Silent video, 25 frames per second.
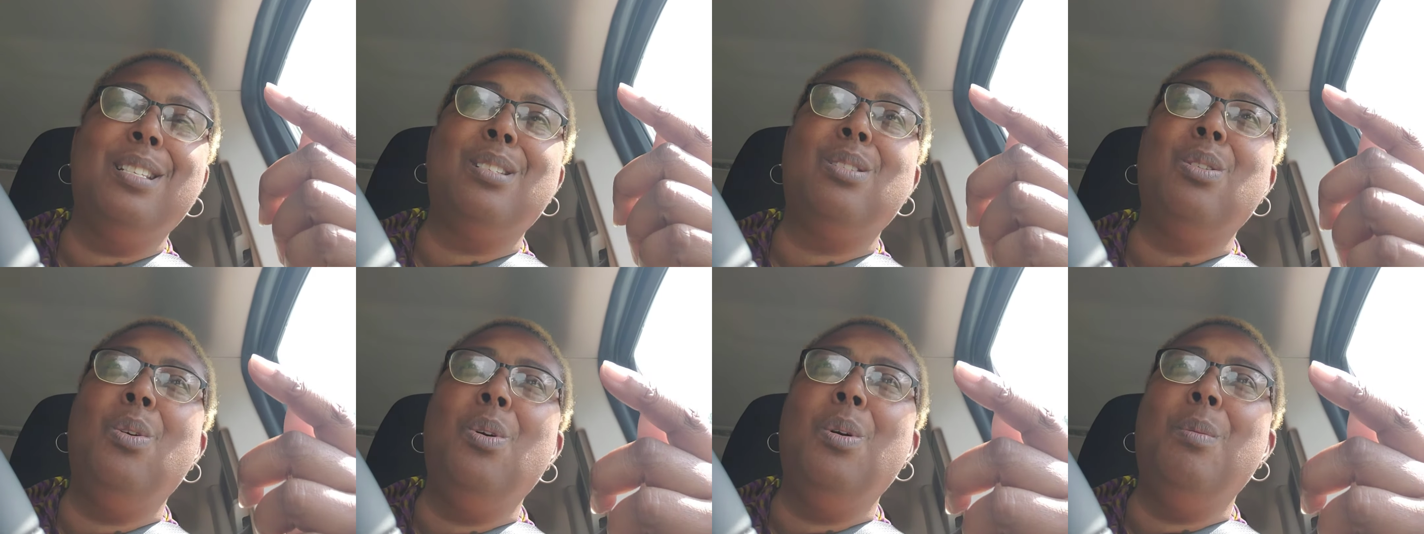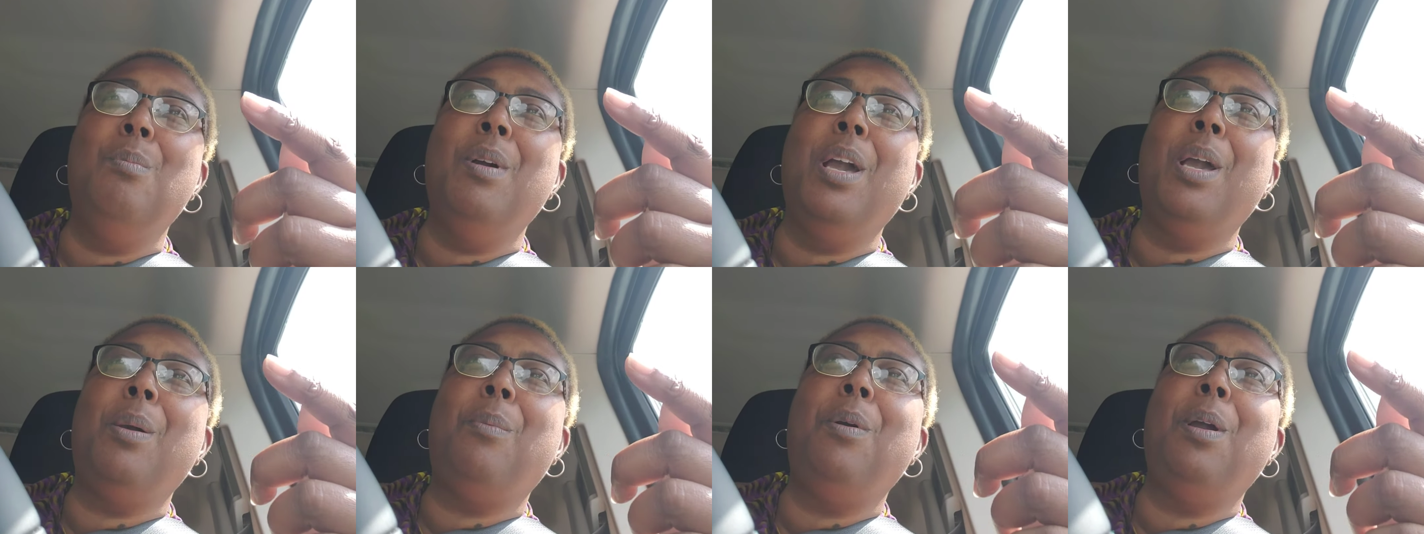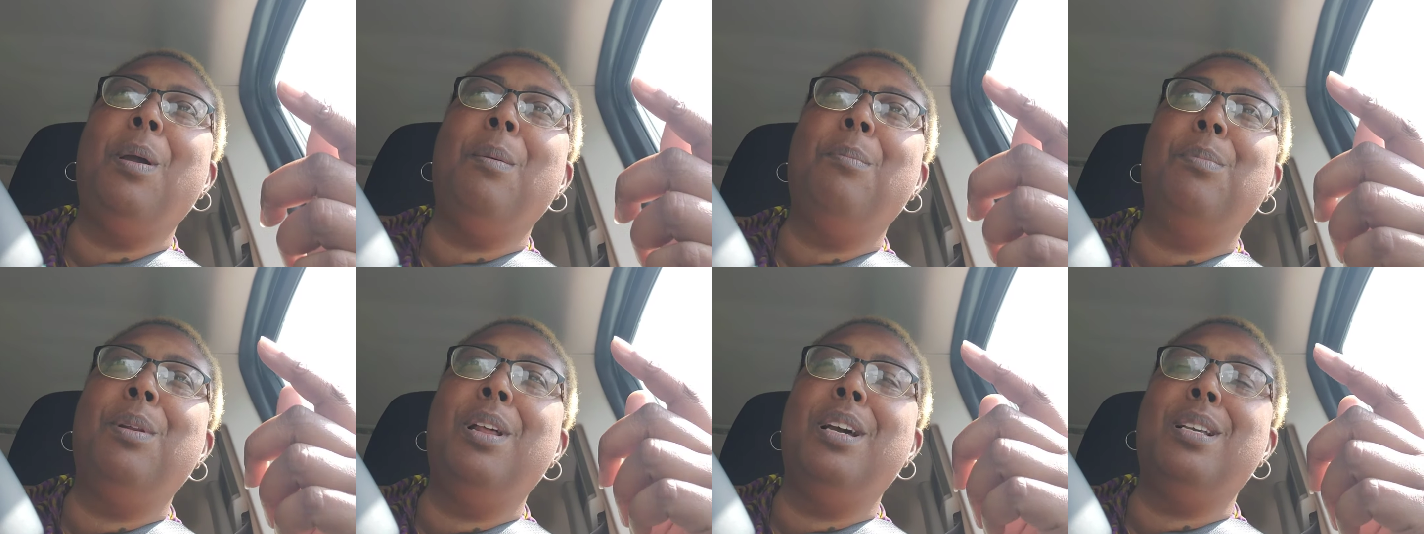Lord, make me
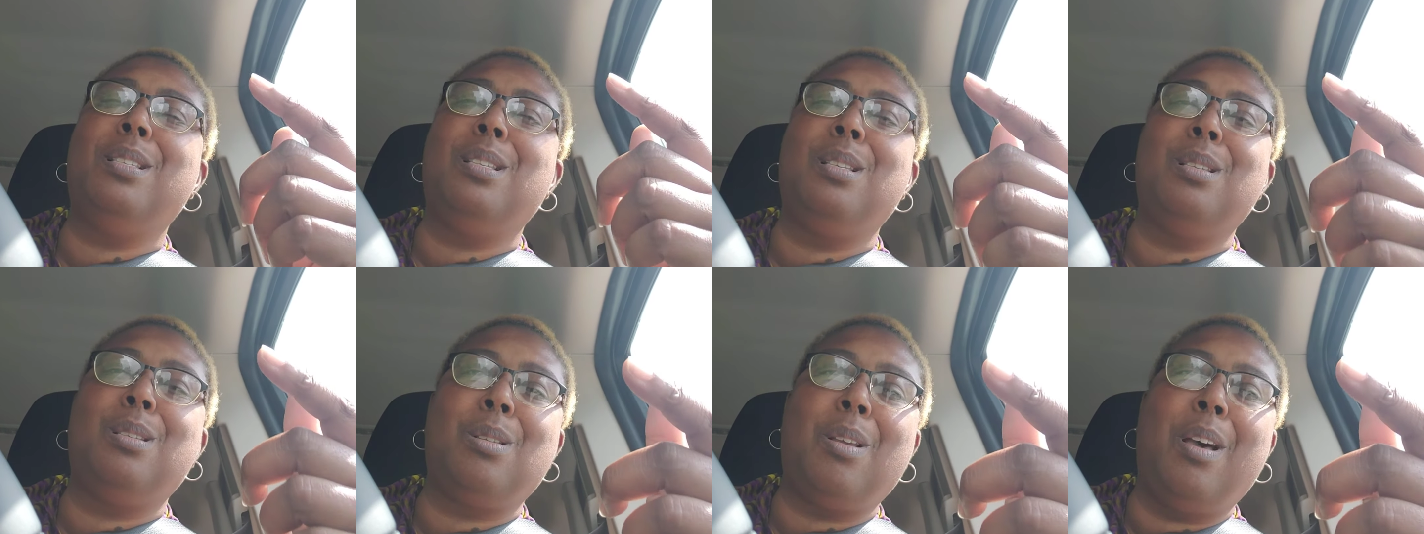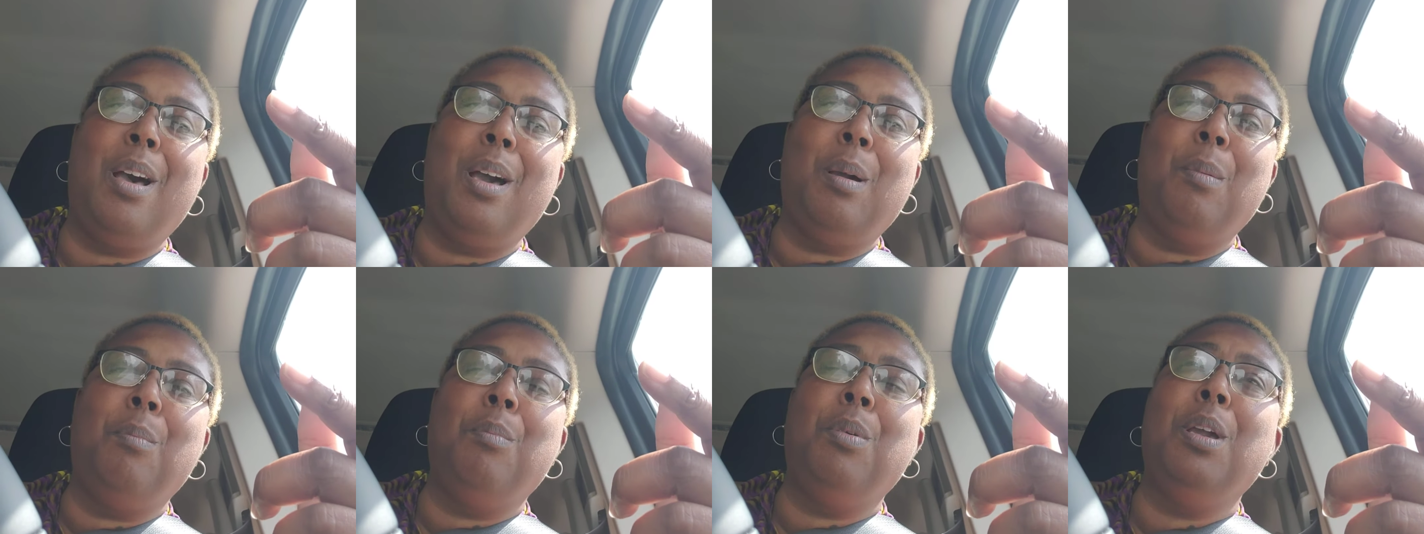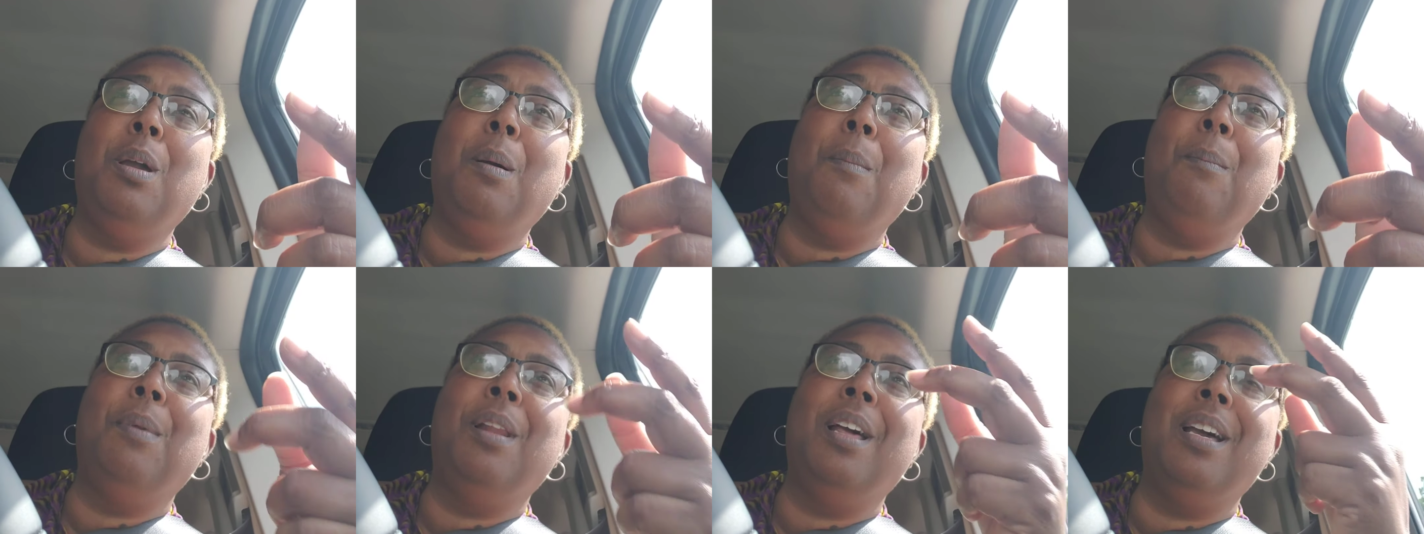a blessing so I can be
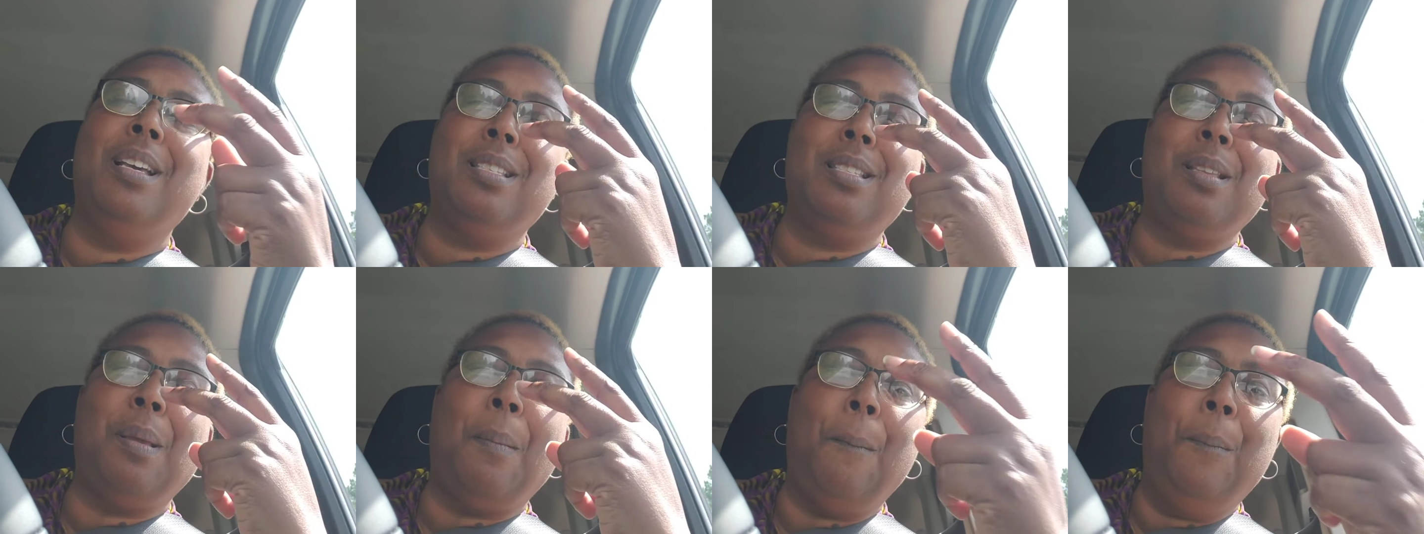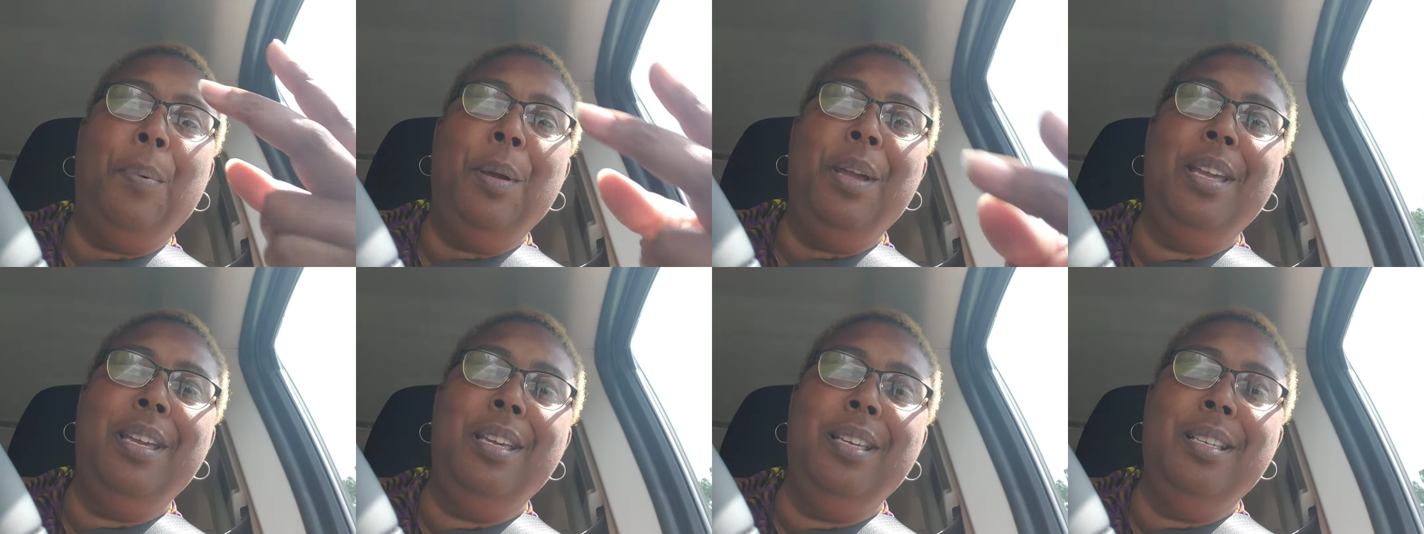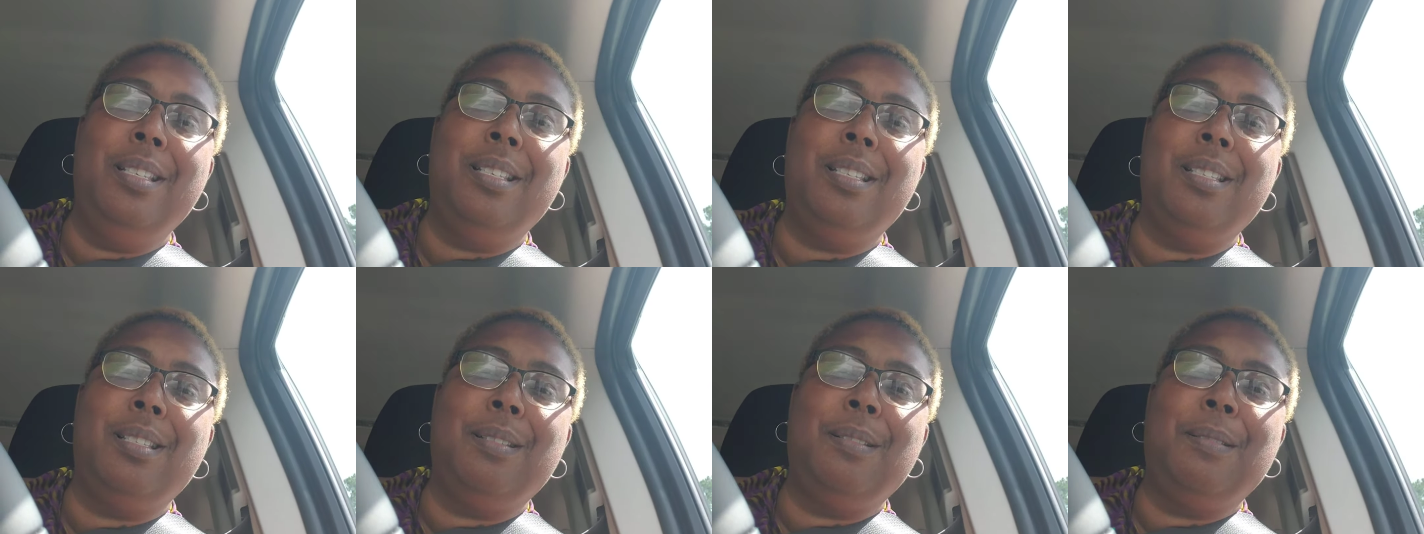a blessing.
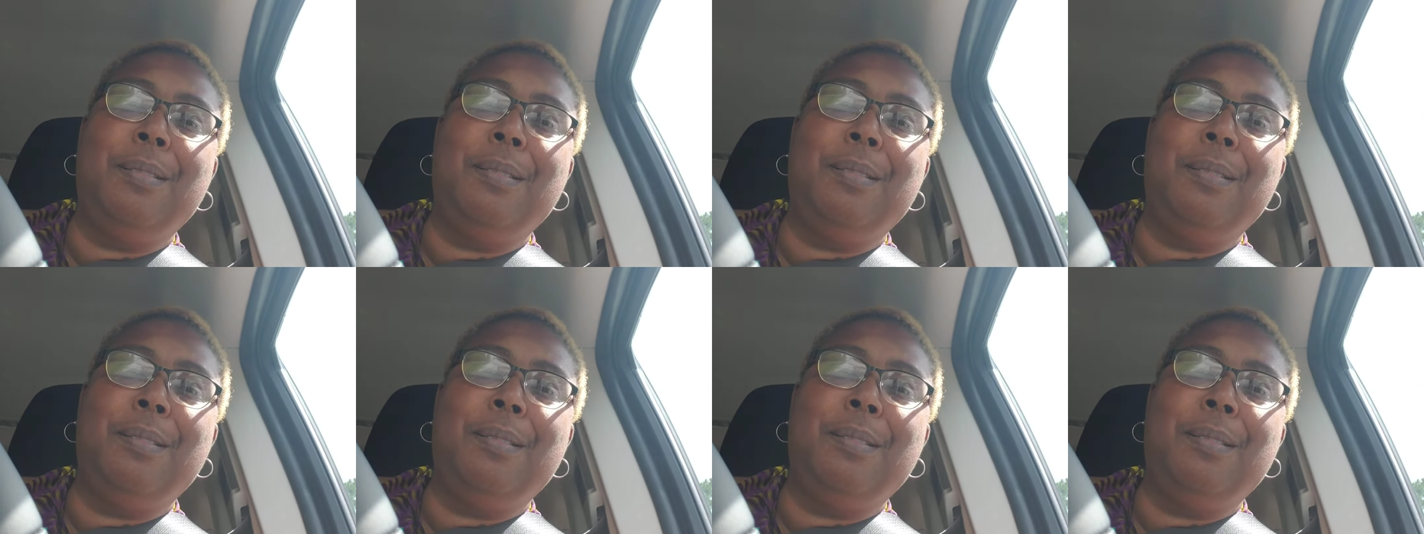Peace.